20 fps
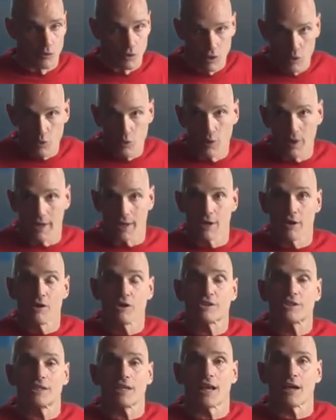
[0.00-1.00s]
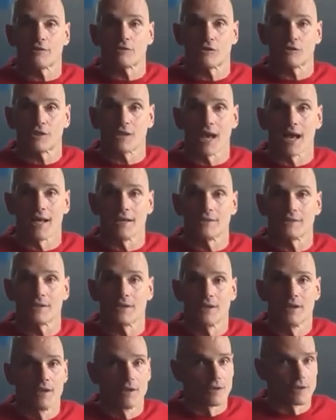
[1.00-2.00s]
real quick, here's the exercise.
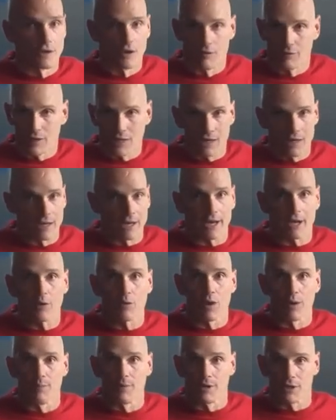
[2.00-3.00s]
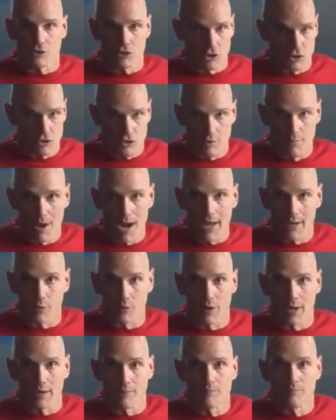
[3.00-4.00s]
You don't need any equipment, it's just your body
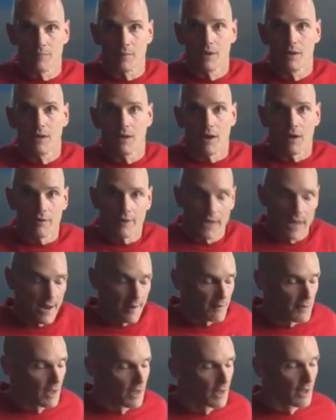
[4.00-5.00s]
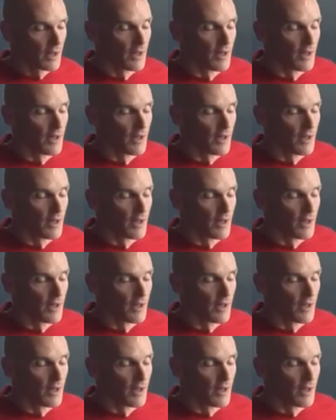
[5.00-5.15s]
weight, okay?